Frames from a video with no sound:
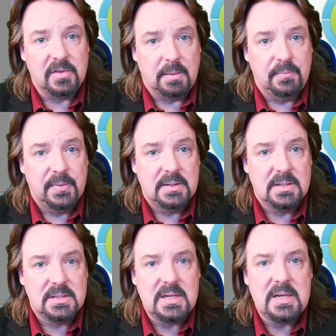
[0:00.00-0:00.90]
them
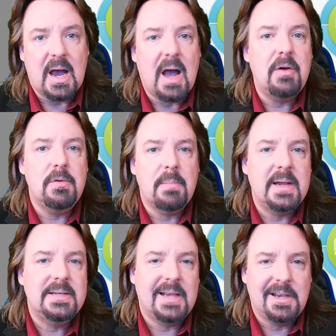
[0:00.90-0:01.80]
to see how you
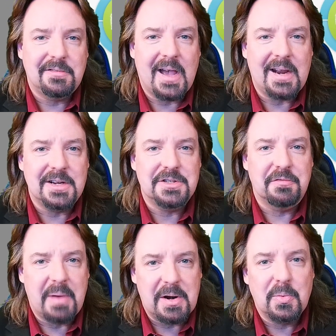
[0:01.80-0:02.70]
might take advantage
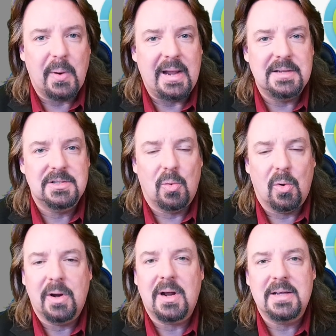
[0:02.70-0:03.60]
of better ways to
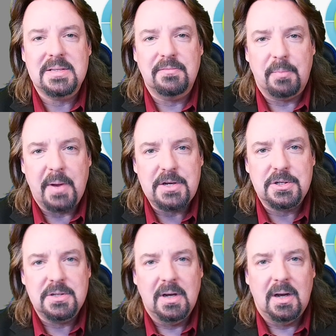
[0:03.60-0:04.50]
organize
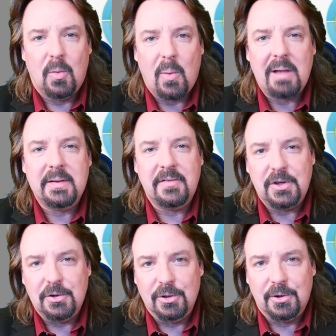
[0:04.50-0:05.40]
information while
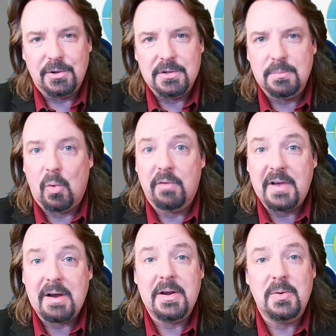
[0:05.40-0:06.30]
giving your learners more
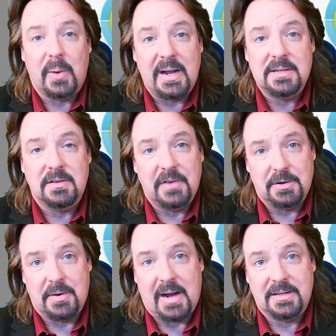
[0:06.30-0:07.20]
varied ways of
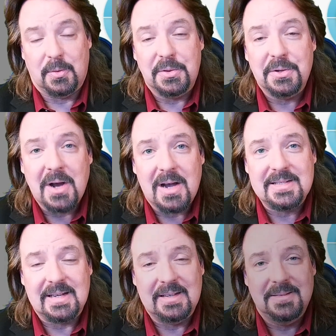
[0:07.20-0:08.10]
interacting with your
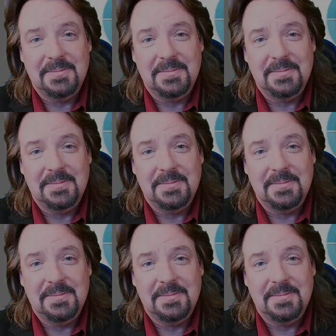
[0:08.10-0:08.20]
content.